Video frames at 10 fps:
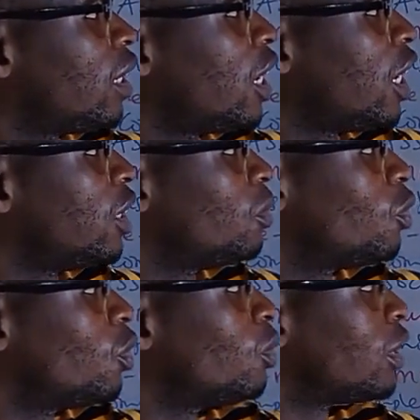and
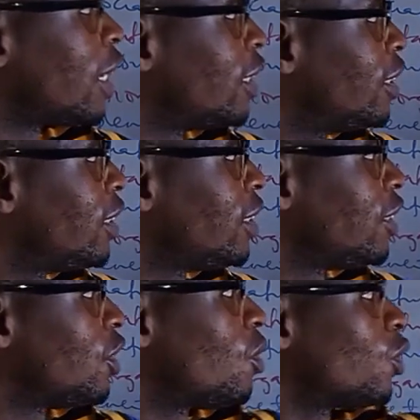that this
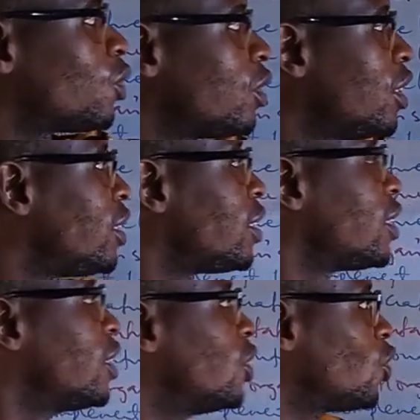is equals to this.
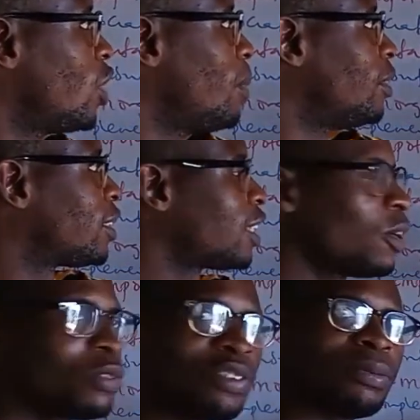So let me
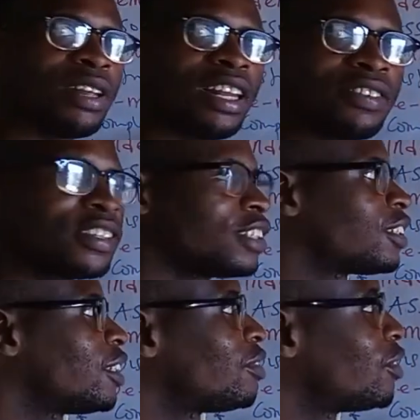start from the left hand
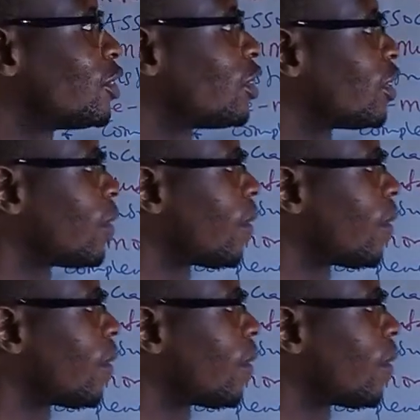side first.